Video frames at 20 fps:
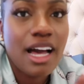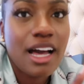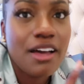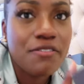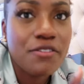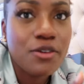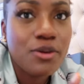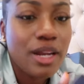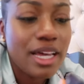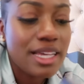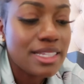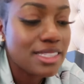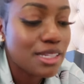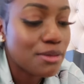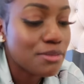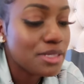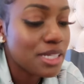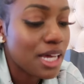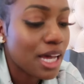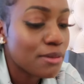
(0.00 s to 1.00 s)
I feel like
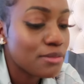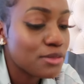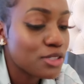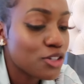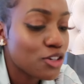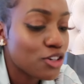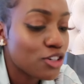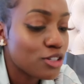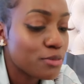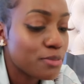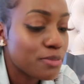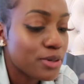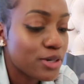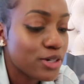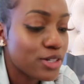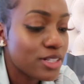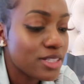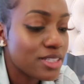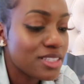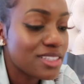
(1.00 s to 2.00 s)
sometimes God
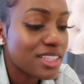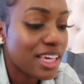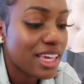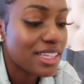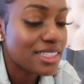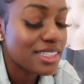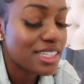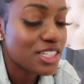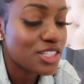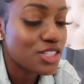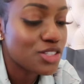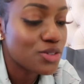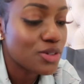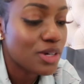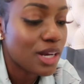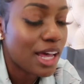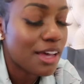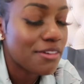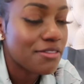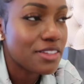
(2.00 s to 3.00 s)
puts things into your
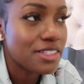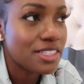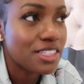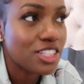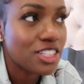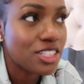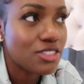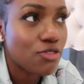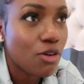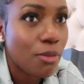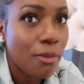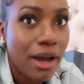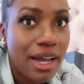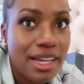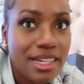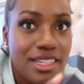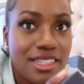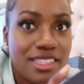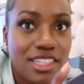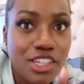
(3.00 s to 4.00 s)
life as just
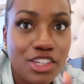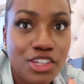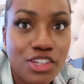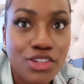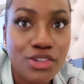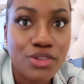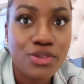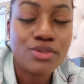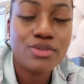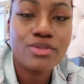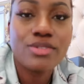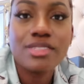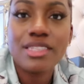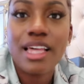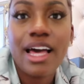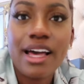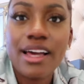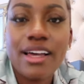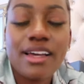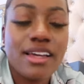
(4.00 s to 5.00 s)
reminders and cues
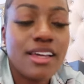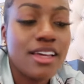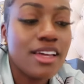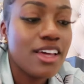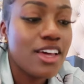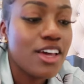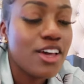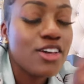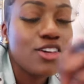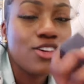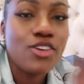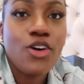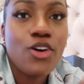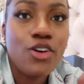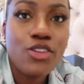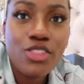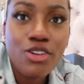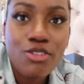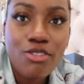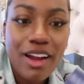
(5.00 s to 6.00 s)
that you're
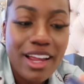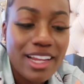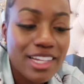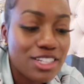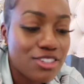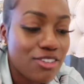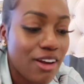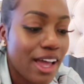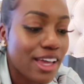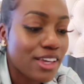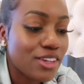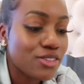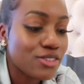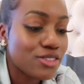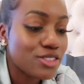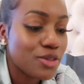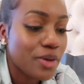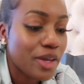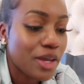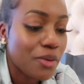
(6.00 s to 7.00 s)
on the right track, you're
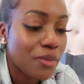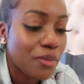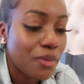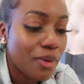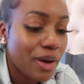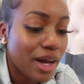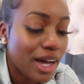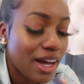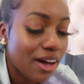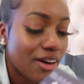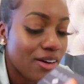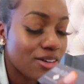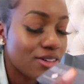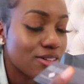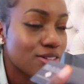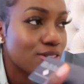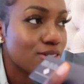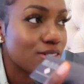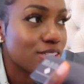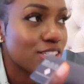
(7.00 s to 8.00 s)
doing well,
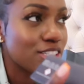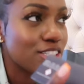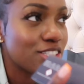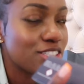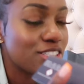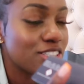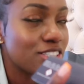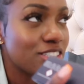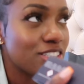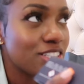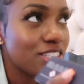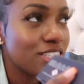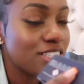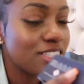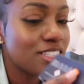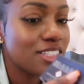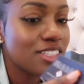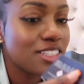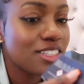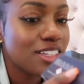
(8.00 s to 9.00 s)
or you
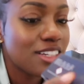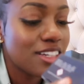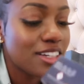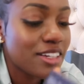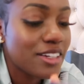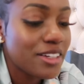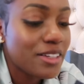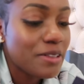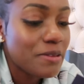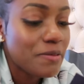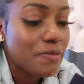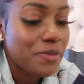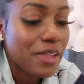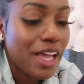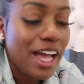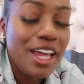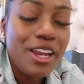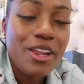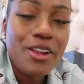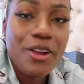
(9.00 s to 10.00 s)
just,
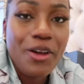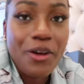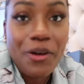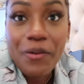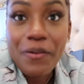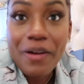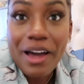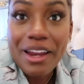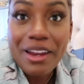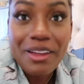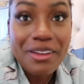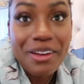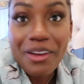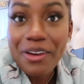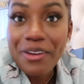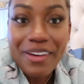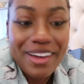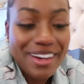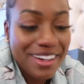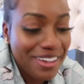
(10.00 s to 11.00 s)
I don't know.
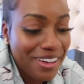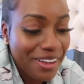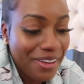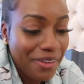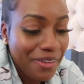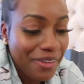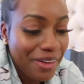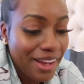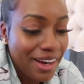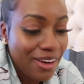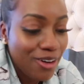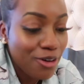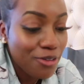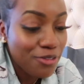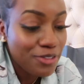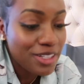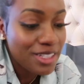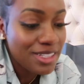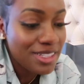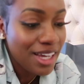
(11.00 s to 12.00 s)
And
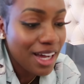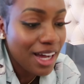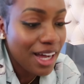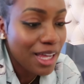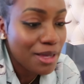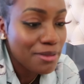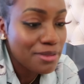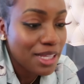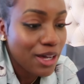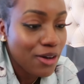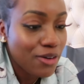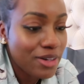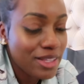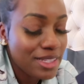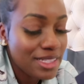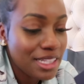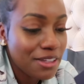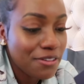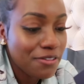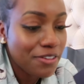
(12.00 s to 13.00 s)
oftentimes I
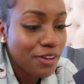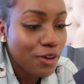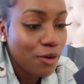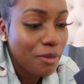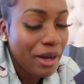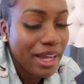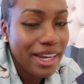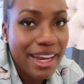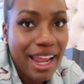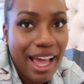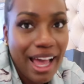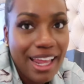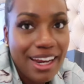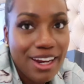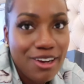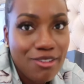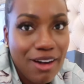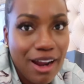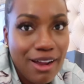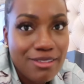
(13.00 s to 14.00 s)
honestly feel my
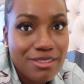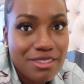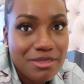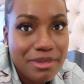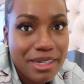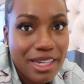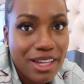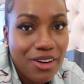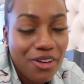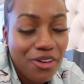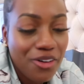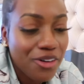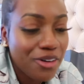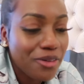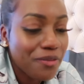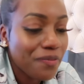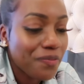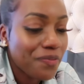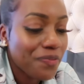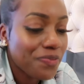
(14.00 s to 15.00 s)
nan around me a lot.